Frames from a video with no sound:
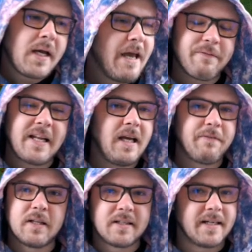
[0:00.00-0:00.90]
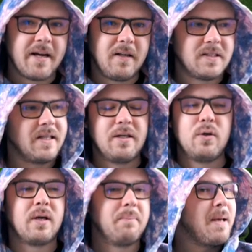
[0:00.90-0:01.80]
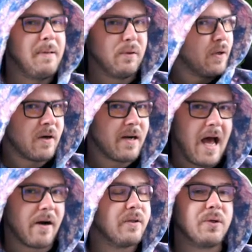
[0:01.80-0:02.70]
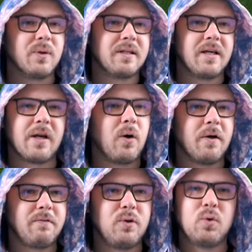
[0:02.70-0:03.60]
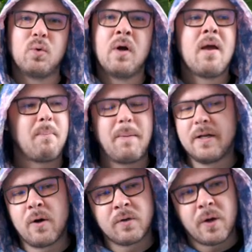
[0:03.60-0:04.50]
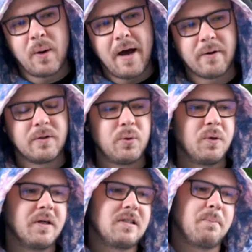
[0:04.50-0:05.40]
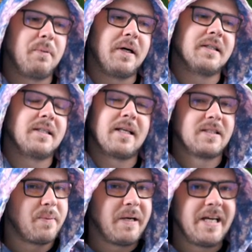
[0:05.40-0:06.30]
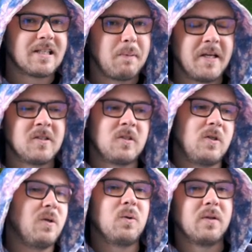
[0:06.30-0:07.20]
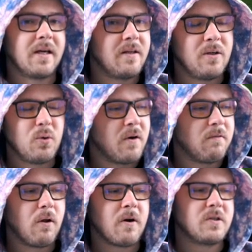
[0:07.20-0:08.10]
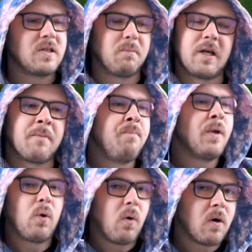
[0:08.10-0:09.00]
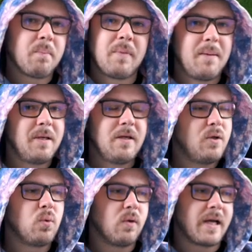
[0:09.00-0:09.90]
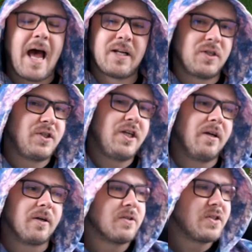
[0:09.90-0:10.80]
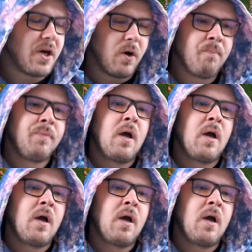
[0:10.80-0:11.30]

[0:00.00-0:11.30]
if any, if nothing else, then you can maybe learn how to do it. You know, if you maybe don't know how to do it, but then somebody explains it to you, then you have learned something, or maybe you will catch a cheater. So